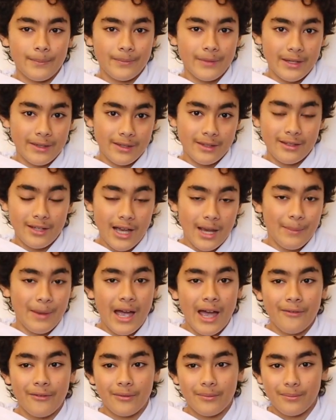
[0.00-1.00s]
in the time I
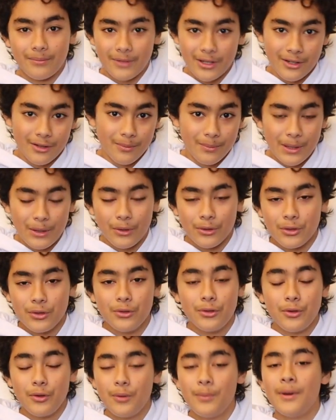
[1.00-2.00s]
haven't been on
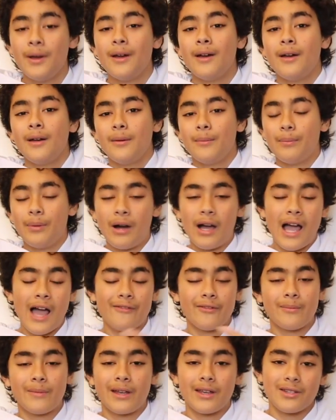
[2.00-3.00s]
YouTube, but I
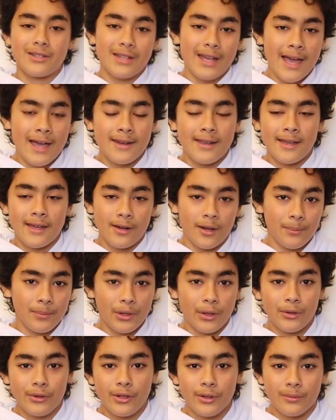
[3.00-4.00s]
haven't managed to edit and
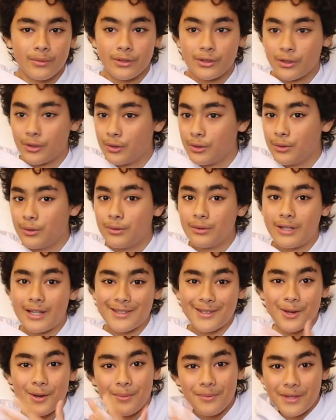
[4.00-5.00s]
upload them, so
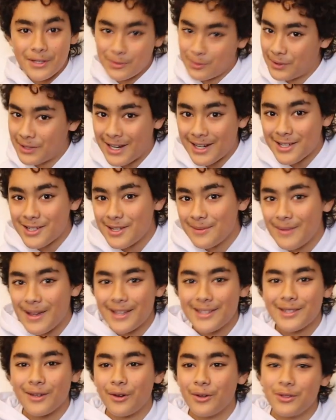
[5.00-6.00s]
let's hope this one actually
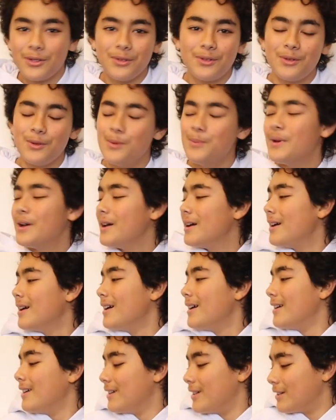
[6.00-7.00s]
makes it on YouTube.
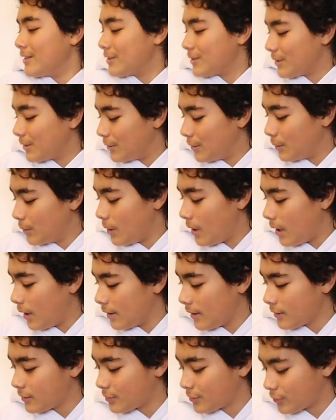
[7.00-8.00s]
So
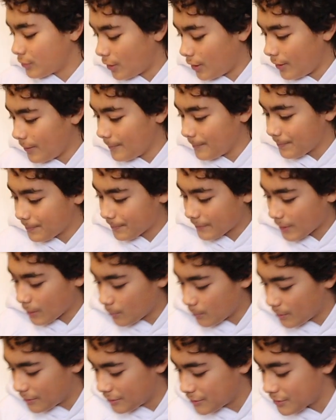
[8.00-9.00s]
let's start
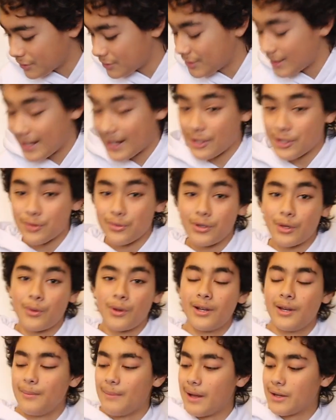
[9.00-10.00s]
with just saying, I just want to
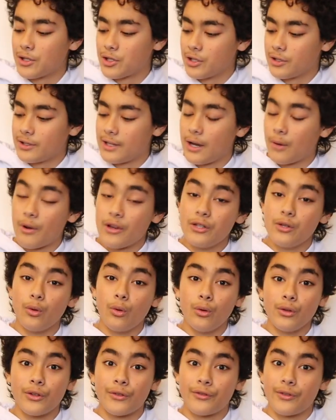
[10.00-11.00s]
quickly mention that when you
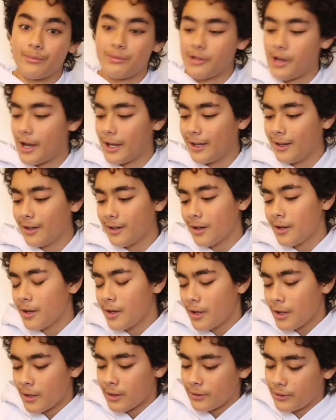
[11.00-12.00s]
order from Nike,
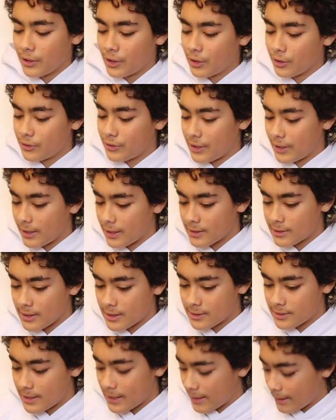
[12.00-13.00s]
the good thing
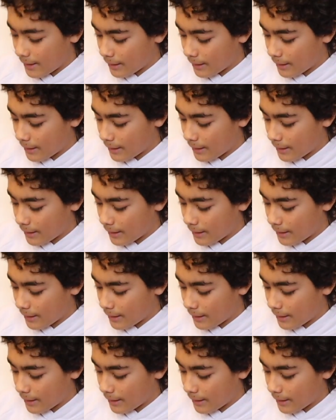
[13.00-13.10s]
is they